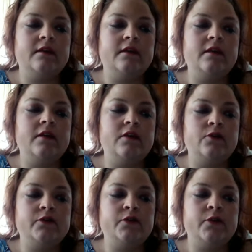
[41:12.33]

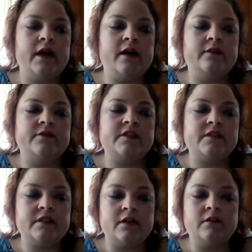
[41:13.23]
you do have
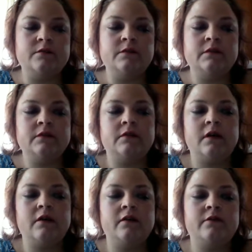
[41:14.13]
some
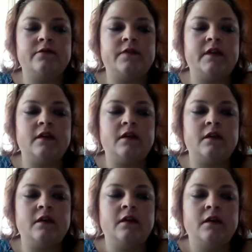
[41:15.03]
of
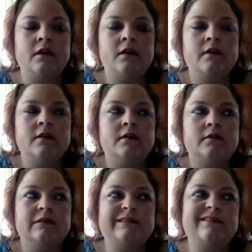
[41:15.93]
the
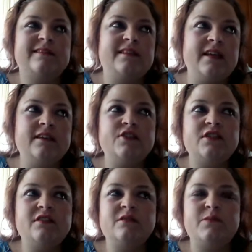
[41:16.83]

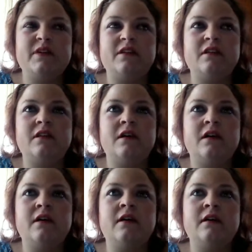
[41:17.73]
tension, but
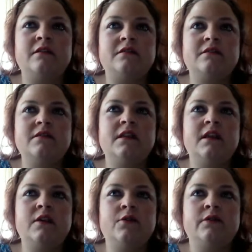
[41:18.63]
not
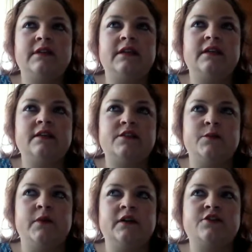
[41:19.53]
nearly as
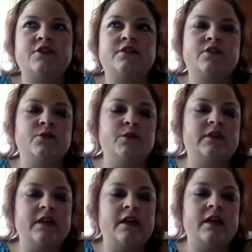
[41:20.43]
much as you
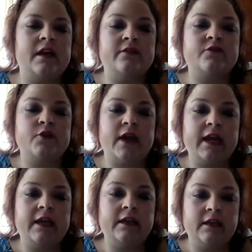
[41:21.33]
would think after
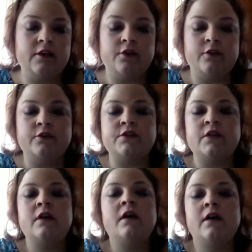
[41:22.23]
8
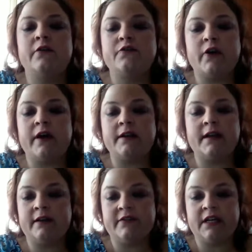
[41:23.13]
years of trying
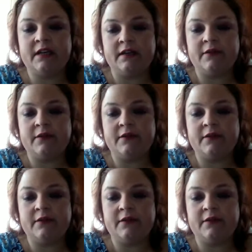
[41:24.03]
to have a kid.